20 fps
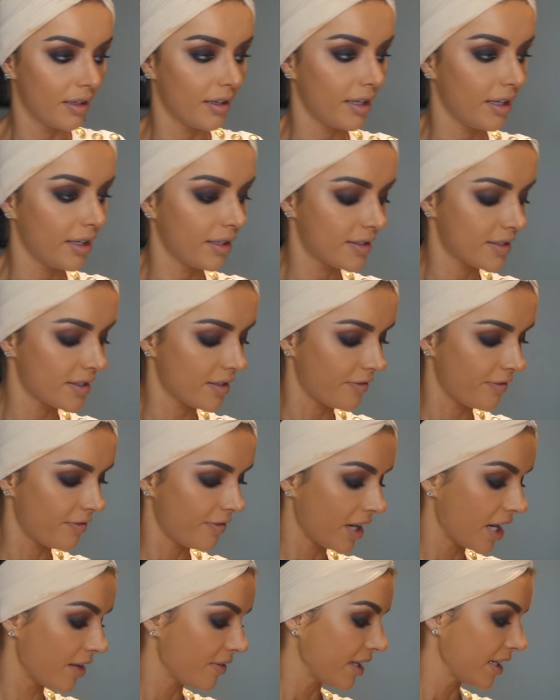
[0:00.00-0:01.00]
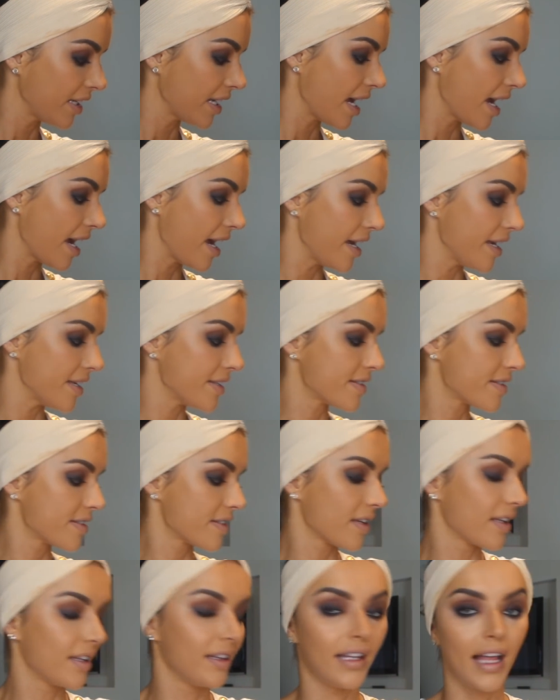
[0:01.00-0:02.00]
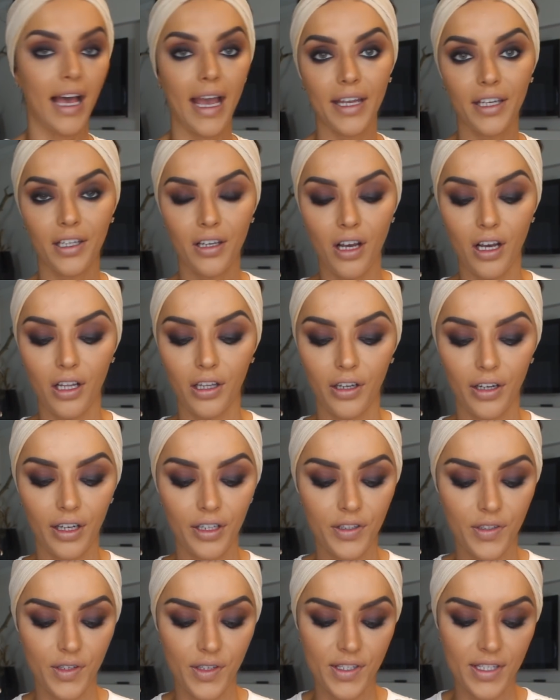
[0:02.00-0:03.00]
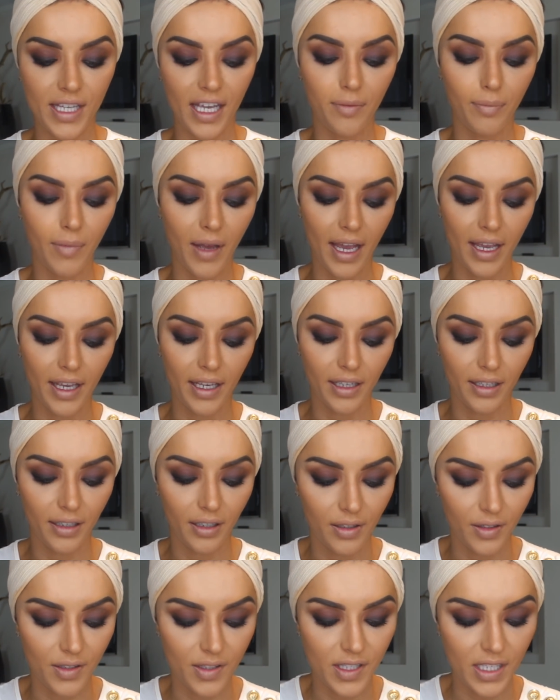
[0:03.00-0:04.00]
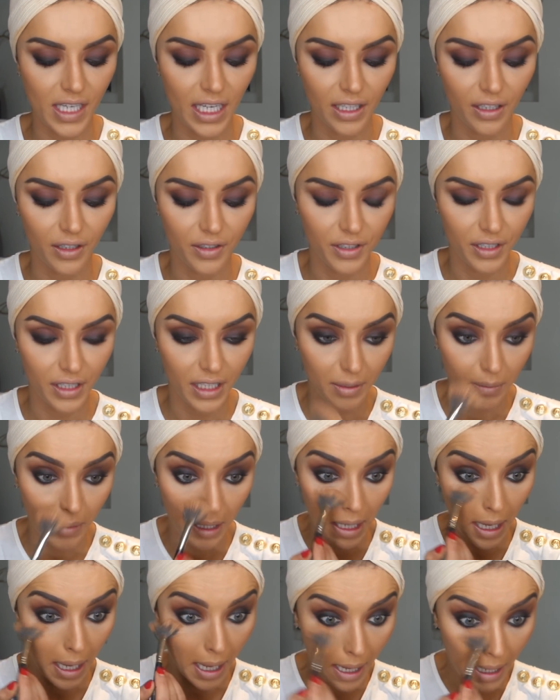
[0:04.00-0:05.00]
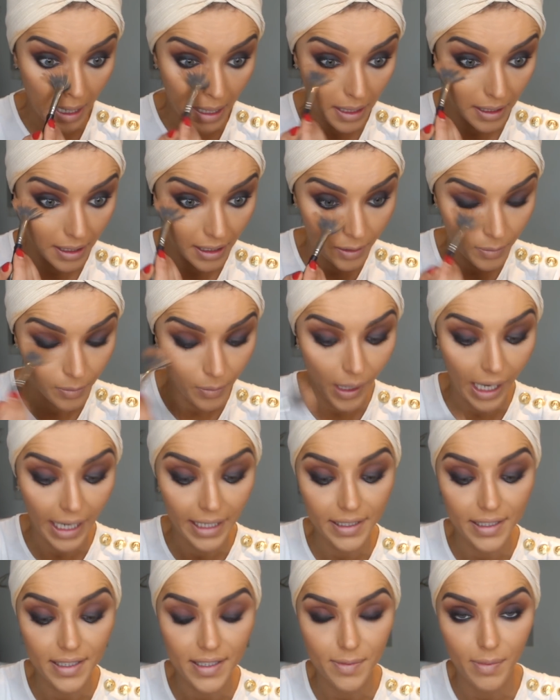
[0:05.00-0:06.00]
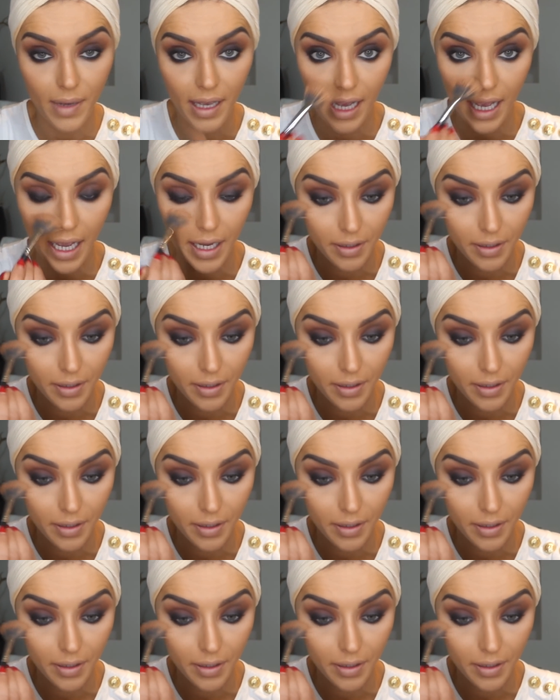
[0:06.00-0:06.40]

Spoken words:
It's a very nice light color to set my concealer underneath my eye. It brightens my eye